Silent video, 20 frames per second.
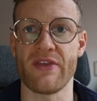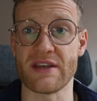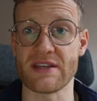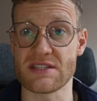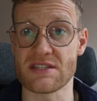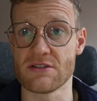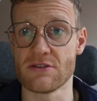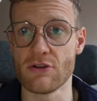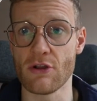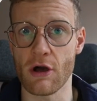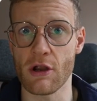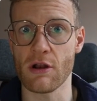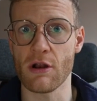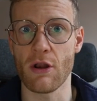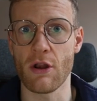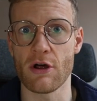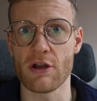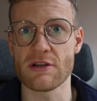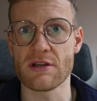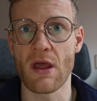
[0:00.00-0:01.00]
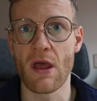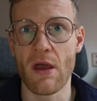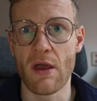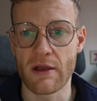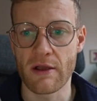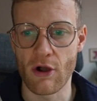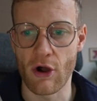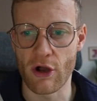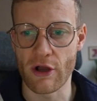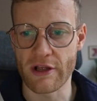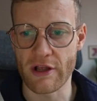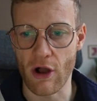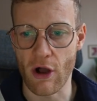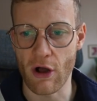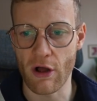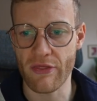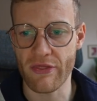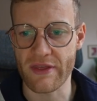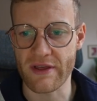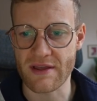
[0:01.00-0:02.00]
There's not a lot going on.